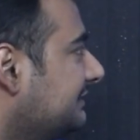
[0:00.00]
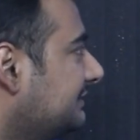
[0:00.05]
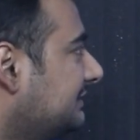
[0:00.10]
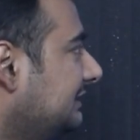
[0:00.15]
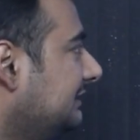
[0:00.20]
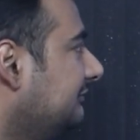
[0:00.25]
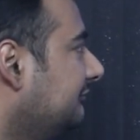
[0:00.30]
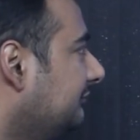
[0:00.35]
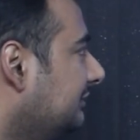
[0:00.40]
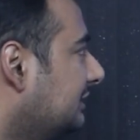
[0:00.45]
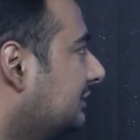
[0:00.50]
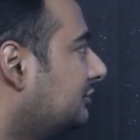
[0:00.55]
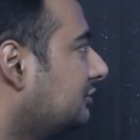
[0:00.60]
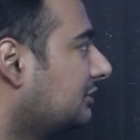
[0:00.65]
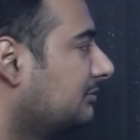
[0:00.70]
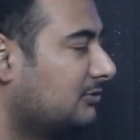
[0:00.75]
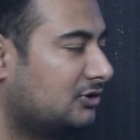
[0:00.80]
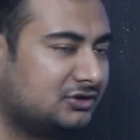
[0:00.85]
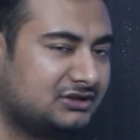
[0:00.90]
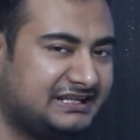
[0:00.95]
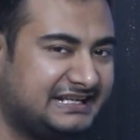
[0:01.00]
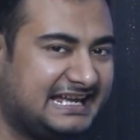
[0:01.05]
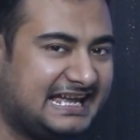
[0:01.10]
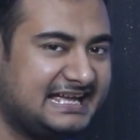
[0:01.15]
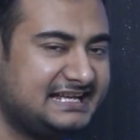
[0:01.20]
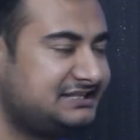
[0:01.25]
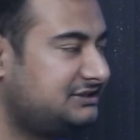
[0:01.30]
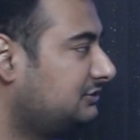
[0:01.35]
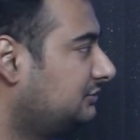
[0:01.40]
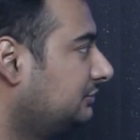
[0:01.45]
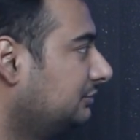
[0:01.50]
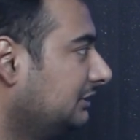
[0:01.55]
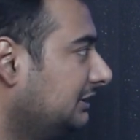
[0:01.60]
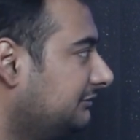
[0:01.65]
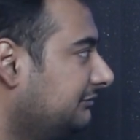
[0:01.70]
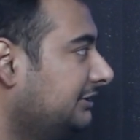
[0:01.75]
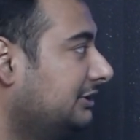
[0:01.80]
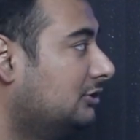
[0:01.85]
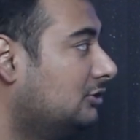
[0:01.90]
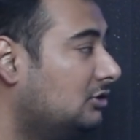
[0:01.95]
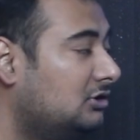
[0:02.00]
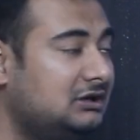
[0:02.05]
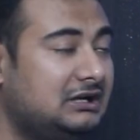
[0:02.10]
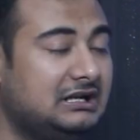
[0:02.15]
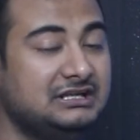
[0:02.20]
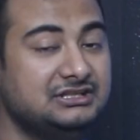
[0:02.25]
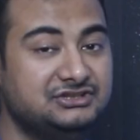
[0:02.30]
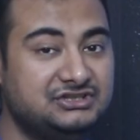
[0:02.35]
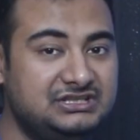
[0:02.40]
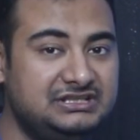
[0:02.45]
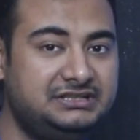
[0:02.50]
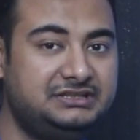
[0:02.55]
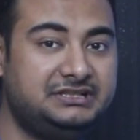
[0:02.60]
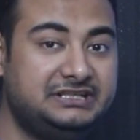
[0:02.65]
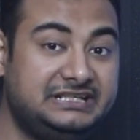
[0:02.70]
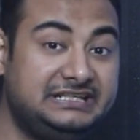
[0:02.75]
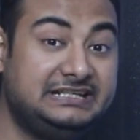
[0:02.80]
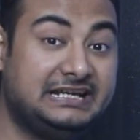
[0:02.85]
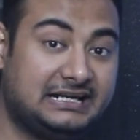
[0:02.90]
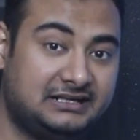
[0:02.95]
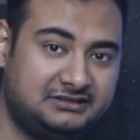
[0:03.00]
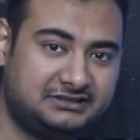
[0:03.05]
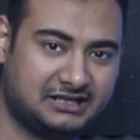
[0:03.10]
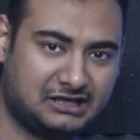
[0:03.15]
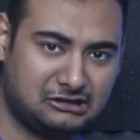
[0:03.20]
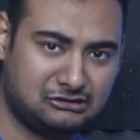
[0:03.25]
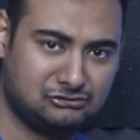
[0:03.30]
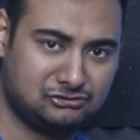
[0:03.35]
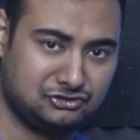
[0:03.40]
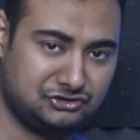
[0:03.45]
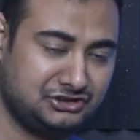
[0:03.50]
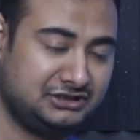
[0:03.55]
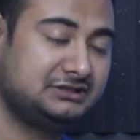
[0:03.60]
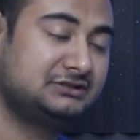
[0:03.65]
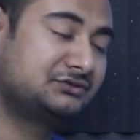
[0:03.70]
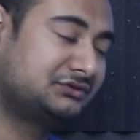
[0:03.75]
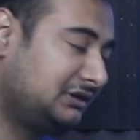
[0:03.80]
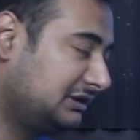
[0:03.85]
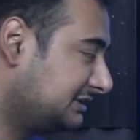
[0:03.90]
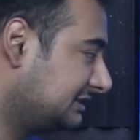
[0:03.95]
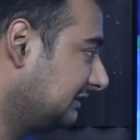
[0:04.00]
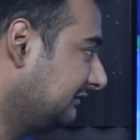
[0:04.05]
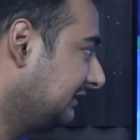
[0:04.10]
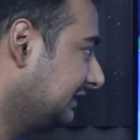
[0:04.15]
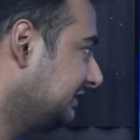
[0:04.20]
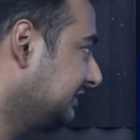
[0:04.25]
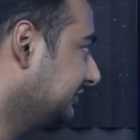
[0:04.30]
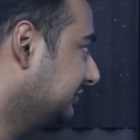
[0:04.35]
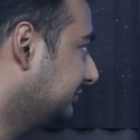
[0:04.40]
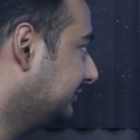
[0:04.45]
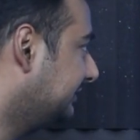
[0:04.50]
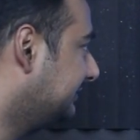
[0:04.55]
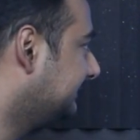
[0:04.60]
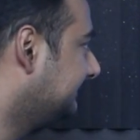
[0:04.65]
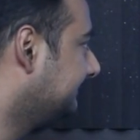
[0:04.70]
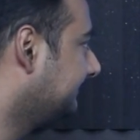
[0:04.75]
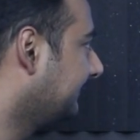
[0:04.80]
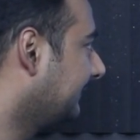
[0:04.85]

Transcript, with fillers: Thursday, we're going to talk about gas to liquid or GTL technology. So let's dive right into it.